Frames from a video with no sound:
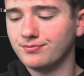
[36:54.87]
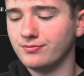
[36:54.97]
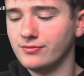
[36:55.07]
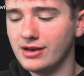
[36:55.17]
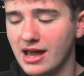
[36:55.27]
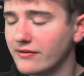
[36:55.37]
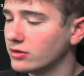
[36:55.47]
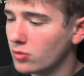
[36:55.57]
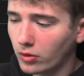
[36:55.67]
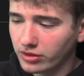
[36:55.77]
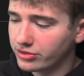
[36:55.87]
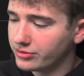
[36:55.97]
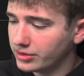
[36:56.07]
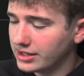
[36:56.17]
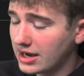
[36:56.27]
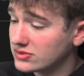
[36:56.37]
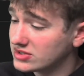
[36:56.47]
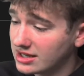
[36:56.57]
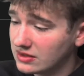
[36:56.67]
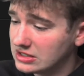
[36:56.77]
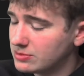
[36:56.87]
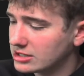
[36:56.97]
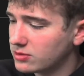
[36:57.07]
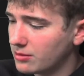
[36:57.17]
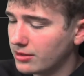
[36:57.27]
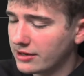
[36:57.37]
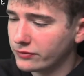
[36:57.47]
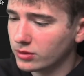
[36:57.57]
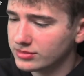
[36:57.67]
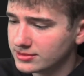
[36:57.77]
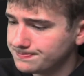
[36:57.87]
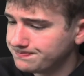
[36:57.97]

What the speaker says: Never more than 3, I would say, in these best ball platforms.